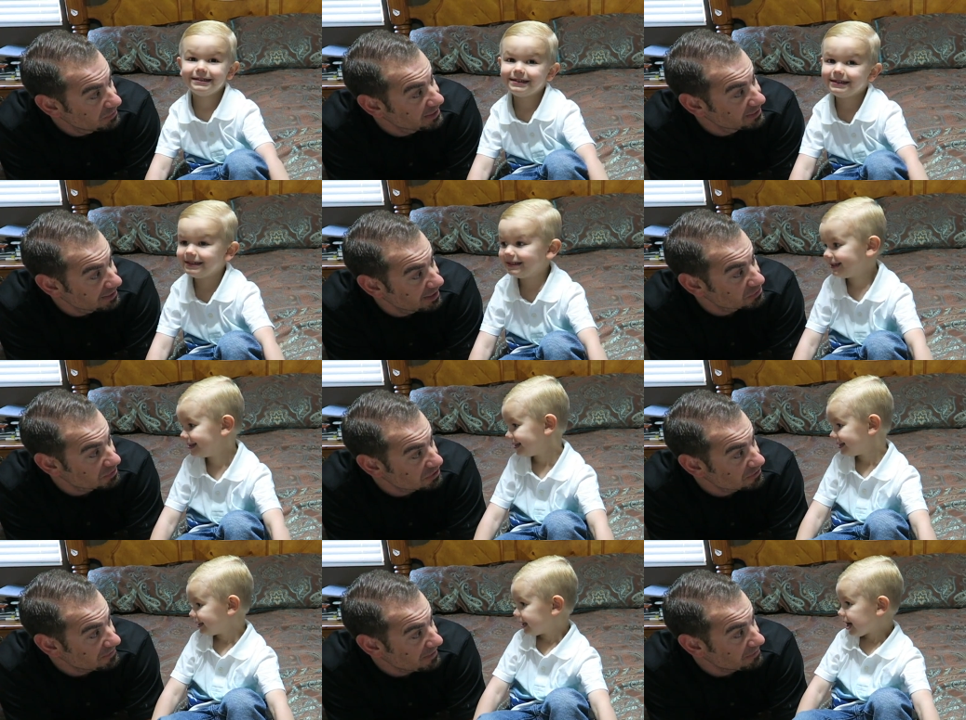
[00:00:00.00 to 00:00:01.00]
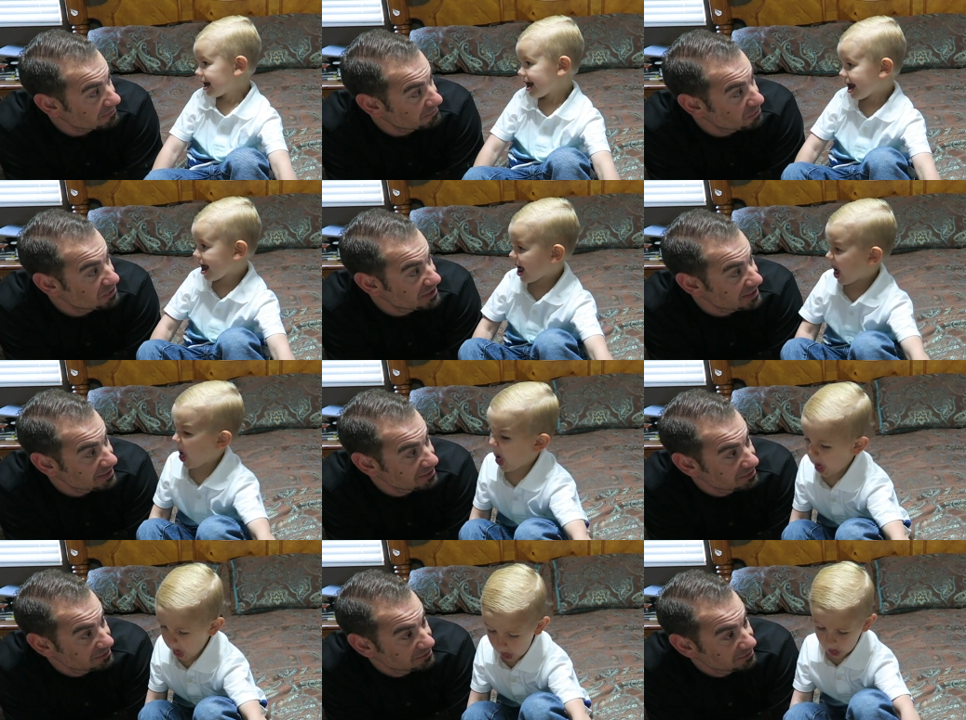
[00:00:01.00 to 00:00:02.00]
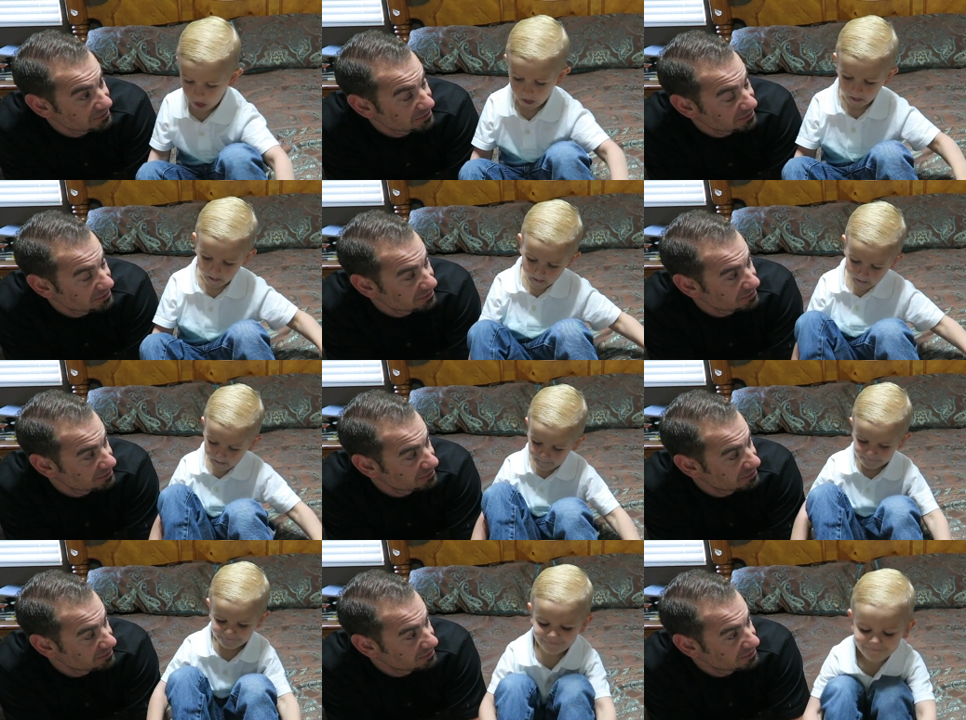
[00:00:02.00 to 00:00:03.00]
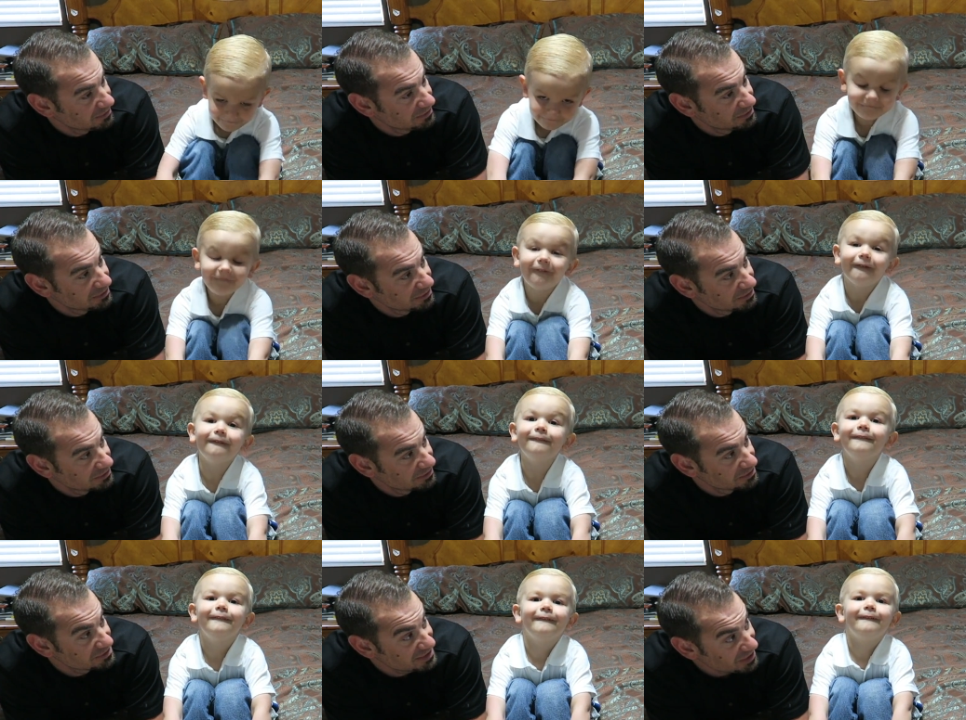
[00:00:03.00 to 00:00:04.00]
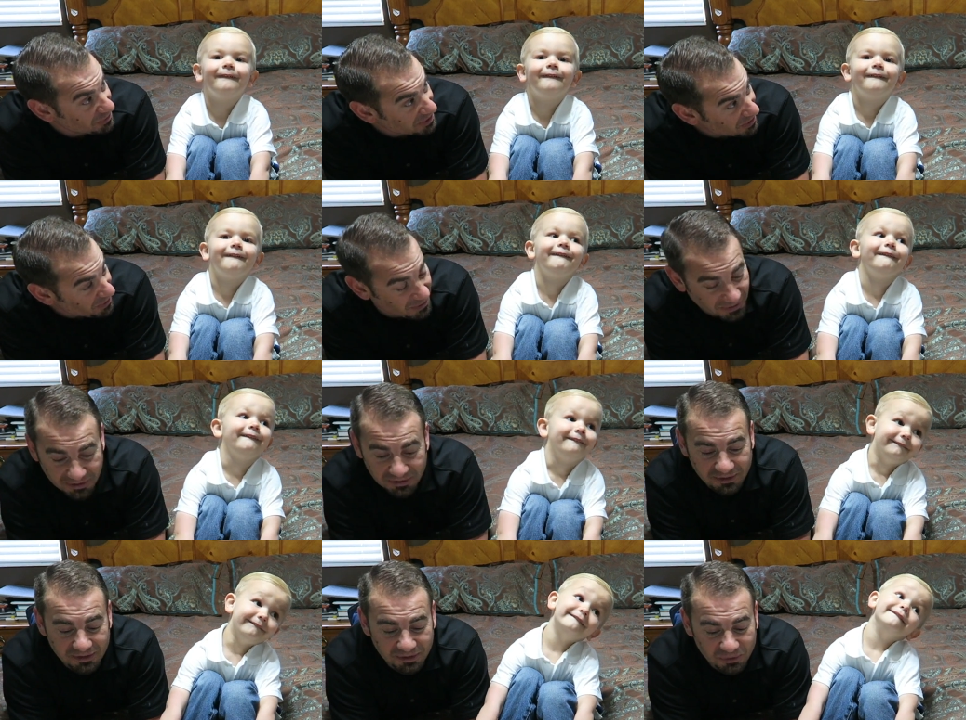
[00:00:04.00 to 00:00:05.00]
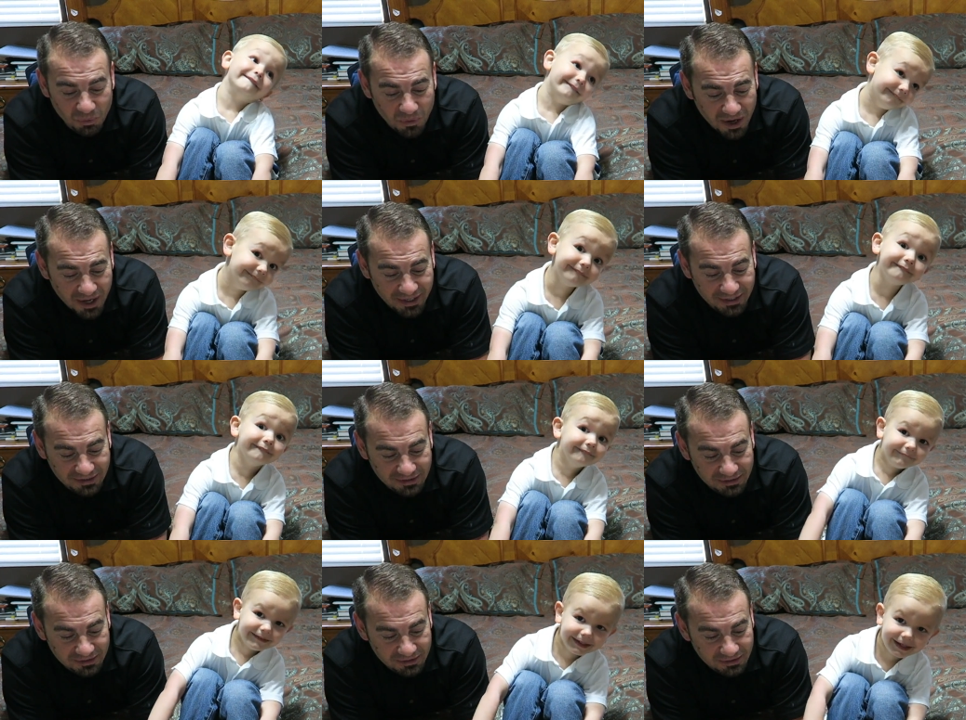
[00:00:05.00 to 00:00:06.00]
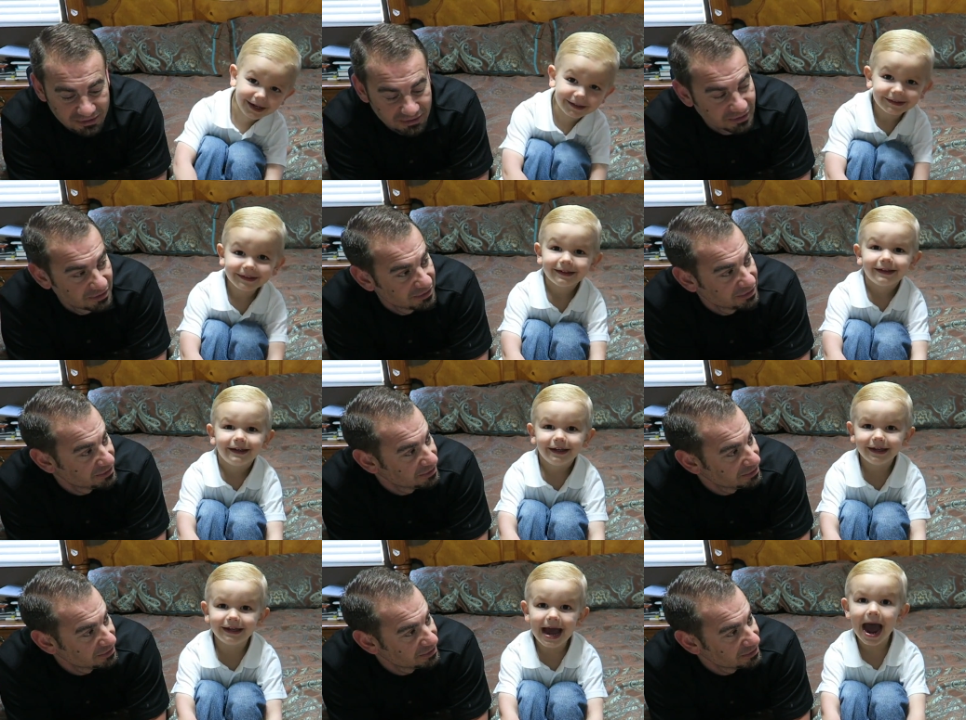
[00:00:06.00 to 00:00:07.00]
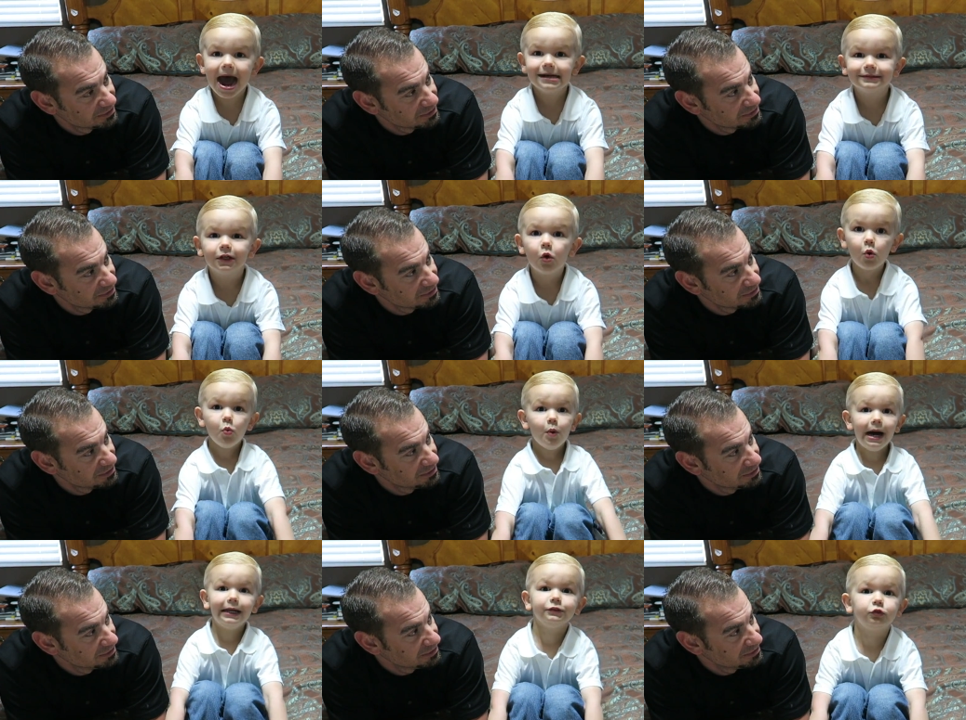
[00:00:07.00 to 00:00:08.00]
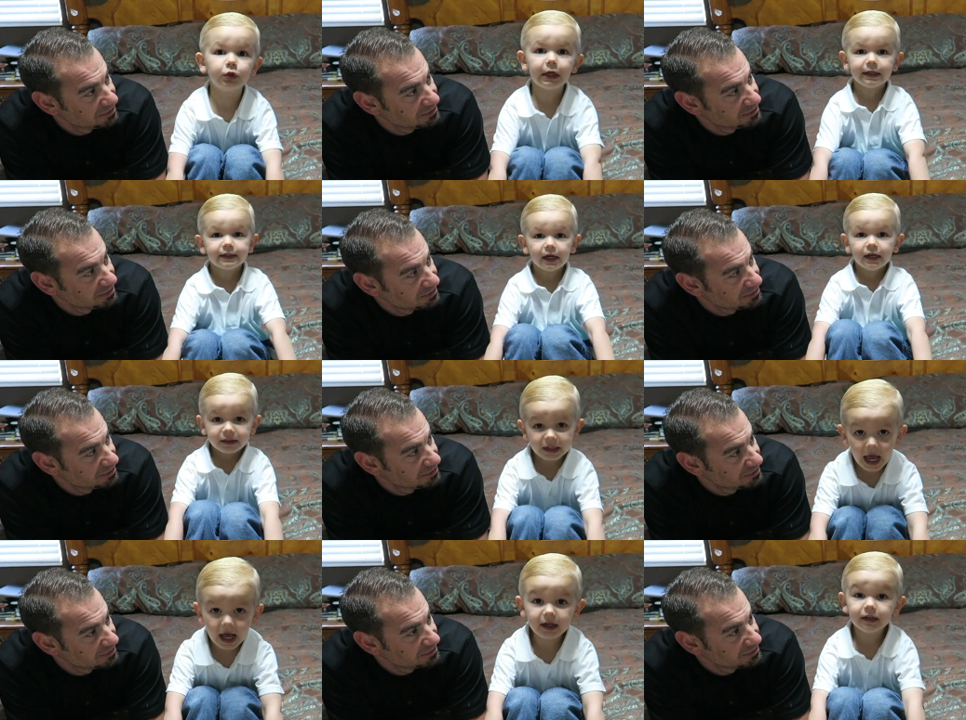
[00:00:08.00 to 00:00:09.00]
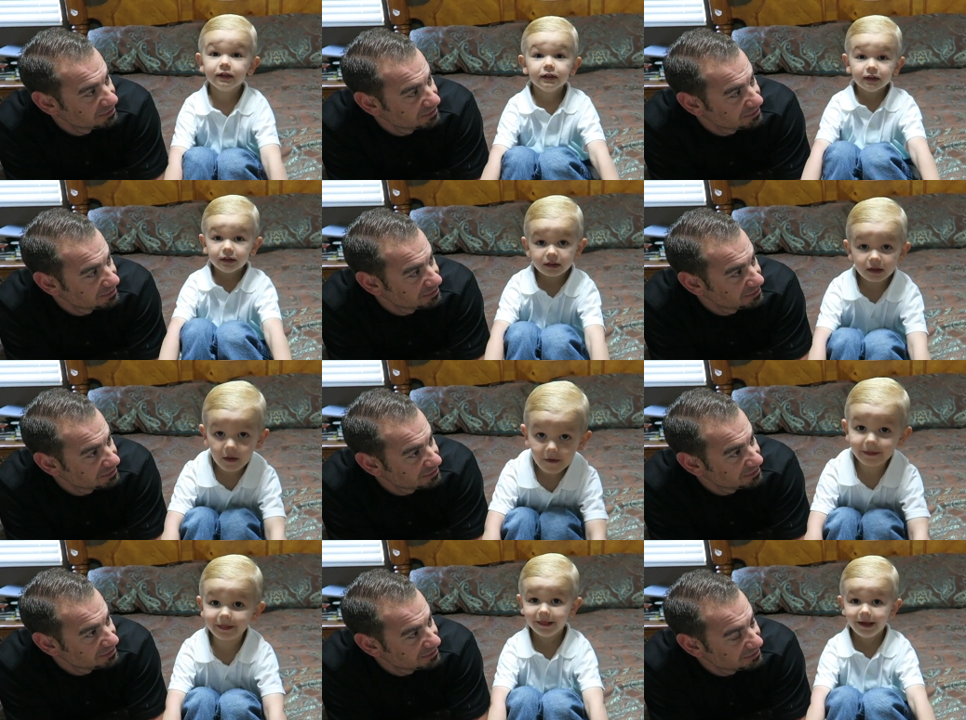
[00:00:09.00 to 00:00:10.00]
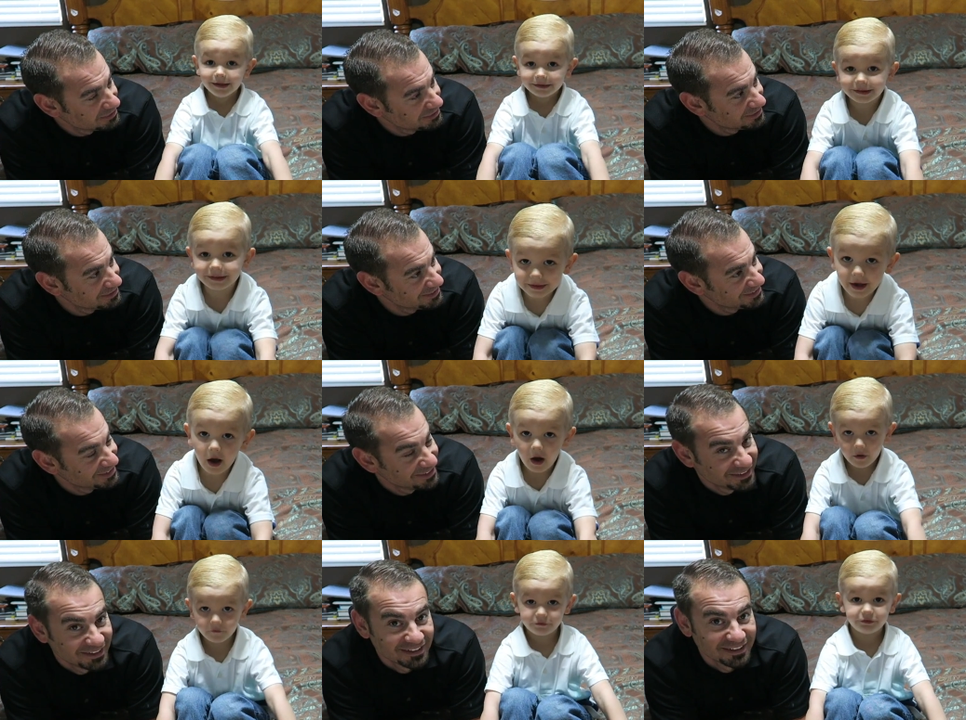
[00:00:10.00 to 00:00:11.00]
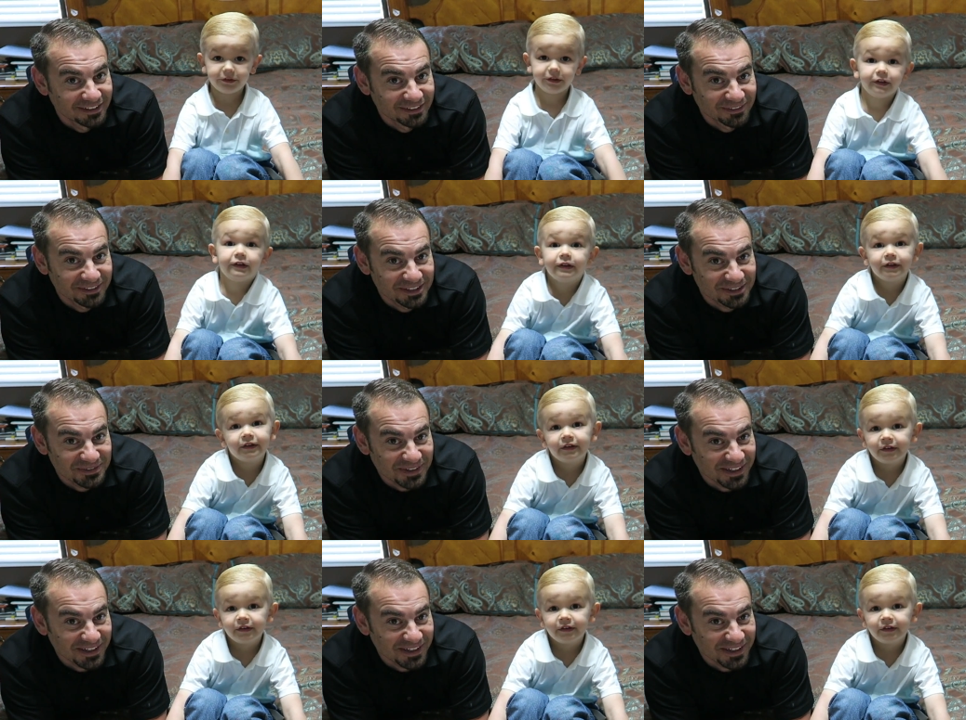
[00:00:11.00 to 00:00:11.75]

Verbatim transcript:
Speaker 1: To eat, yes. What's your favorite food to eat? Cereal. Cereal? Why?
Speaker 2: Because it has one drink that Lizzy loves.
Speaker 1: Which is